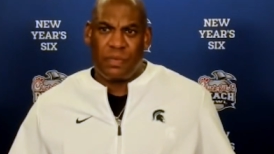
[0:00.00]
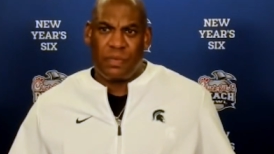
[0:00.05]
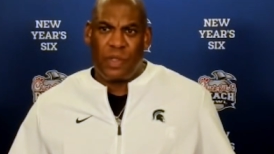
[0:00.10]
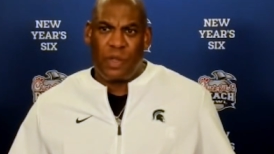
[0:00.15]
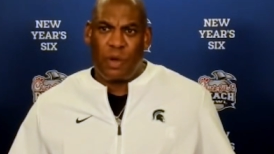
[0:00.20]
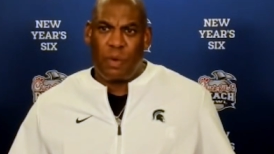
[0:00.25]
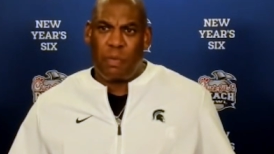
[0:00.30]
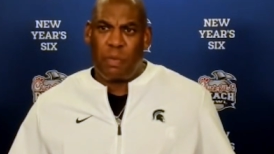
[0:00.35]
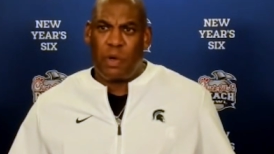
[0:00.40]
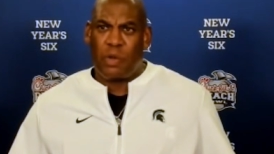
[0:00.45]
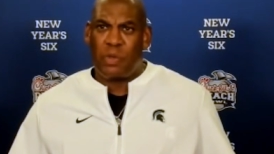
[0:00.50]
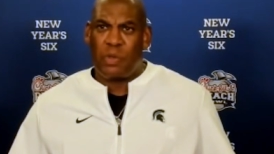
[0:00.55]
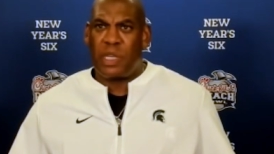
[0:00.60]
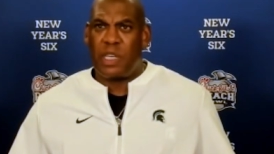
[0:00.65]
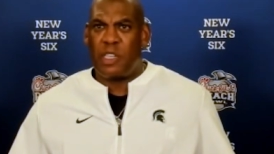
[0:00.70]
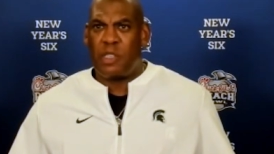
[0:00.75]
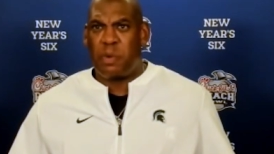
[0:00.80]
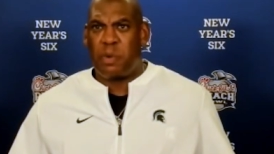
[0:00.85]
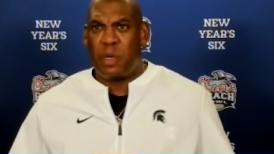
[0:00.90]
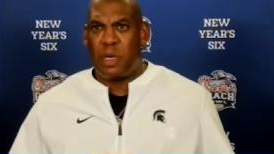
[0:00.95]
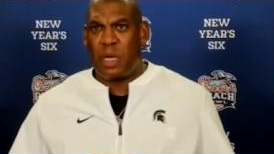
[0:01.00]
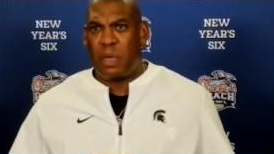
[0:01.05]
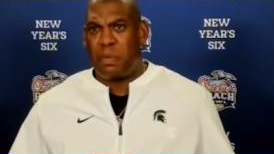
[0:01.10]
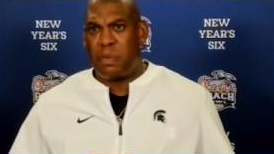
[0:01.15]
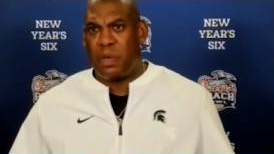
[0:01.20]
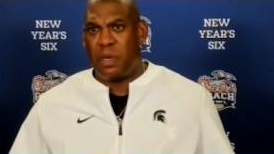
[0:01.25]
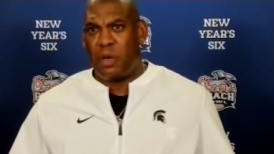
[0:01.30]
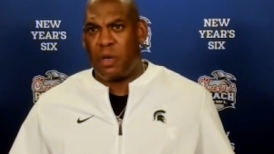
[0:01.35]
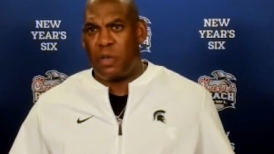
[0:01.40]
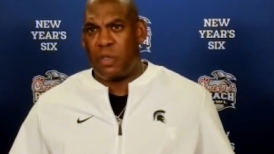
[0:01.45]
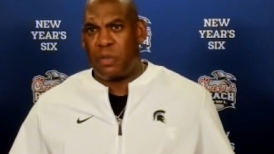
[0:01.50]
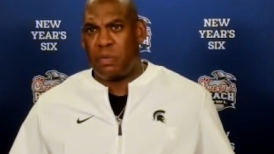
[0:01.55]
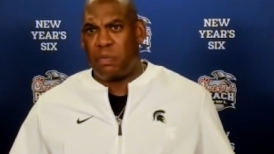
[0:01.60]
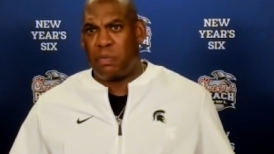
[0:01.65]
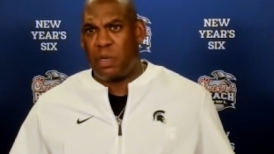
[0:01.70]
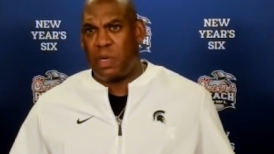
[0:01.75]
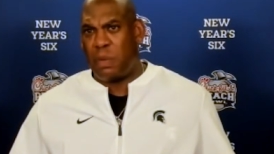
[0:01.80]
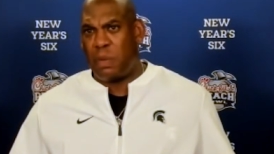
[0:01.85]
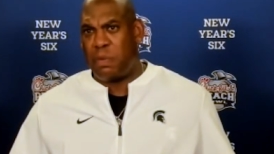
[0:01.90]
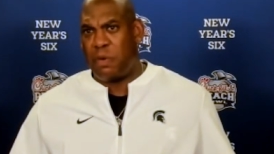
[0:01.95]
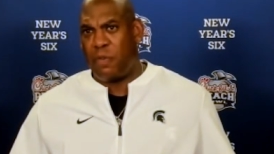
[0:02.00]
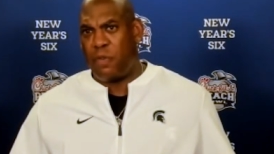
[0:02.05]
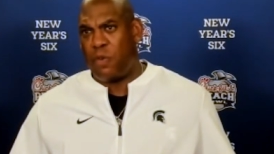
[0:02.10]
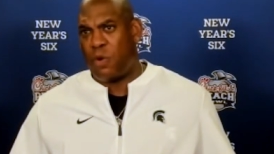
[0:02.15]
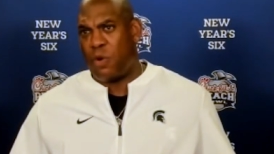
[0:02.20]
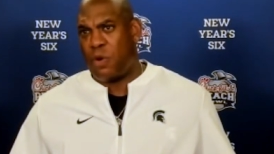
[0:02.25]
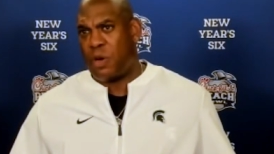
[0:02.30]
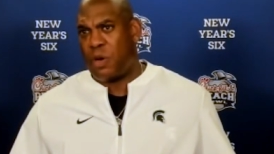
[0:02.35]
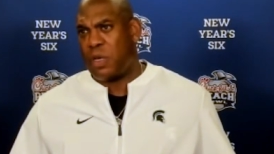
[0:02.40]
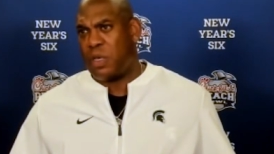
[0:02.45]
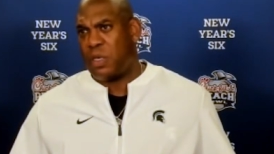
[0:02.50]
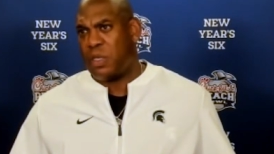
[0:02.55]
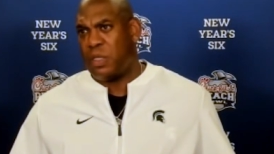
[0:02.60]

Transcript: you know most teams put up a put up a four.